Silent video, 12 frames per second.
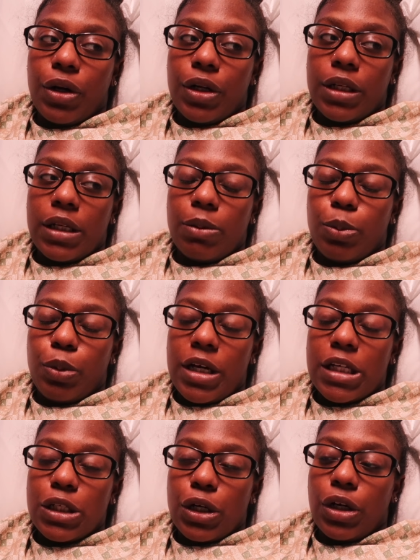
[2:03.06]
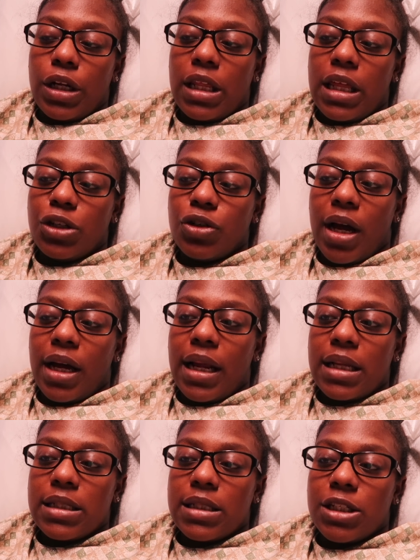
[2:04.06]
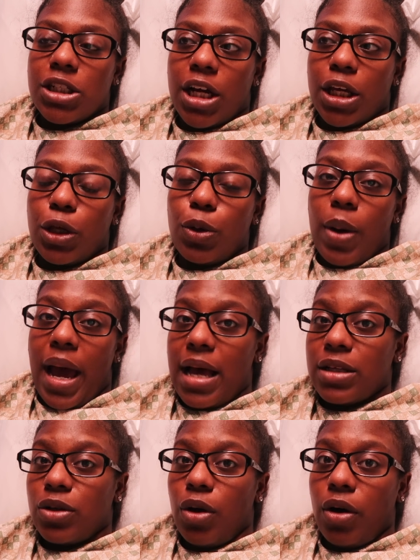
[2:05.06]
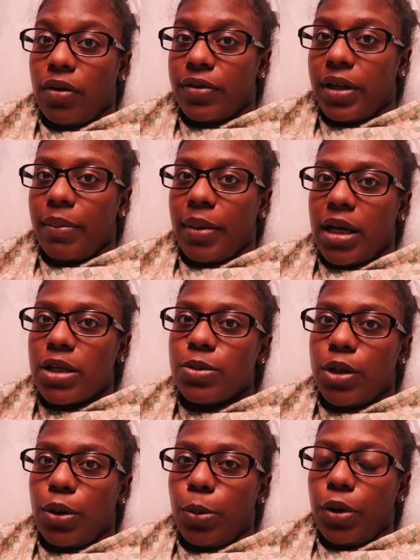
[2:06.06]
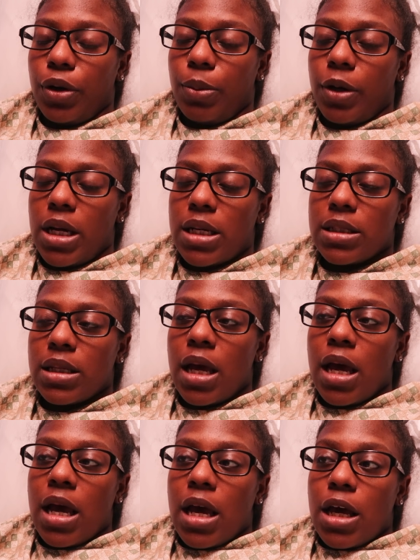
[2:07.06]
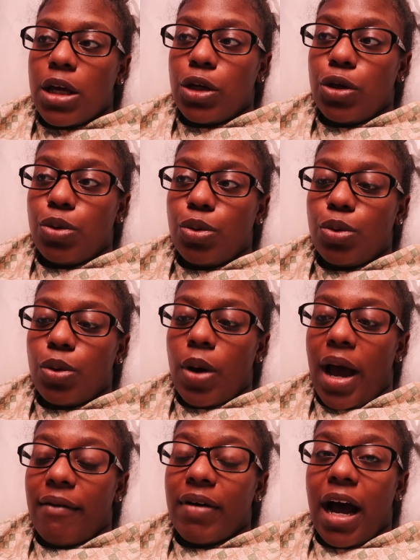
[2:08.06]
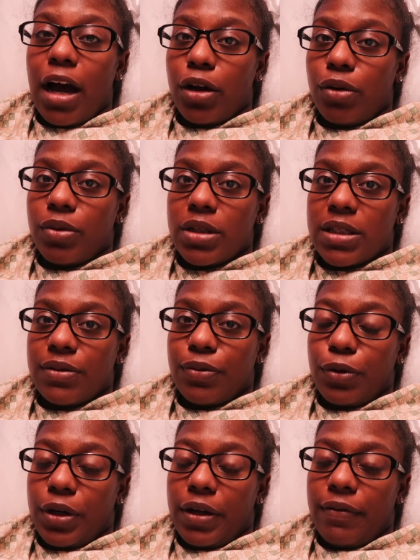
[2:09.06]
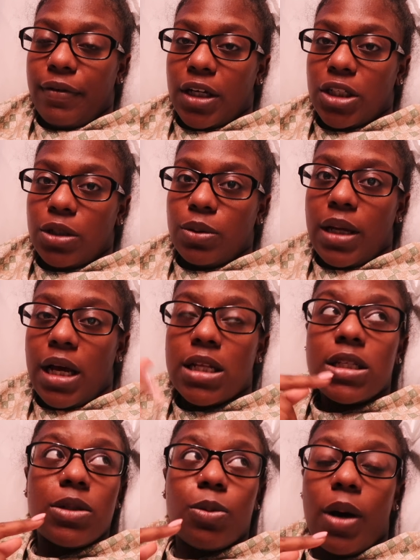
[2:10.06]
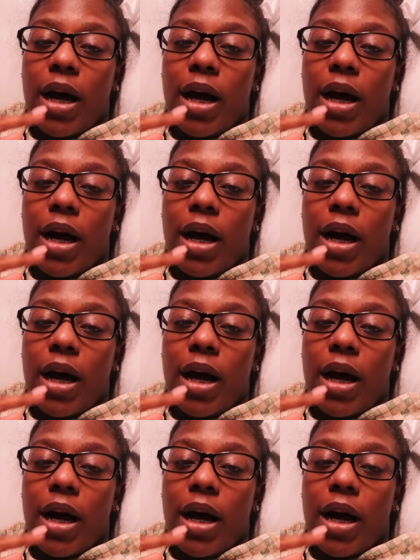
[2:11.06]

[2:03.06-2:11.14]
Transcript: early, they try not to check you as often, because when your water breaks, you have a higher risk for infection. Hence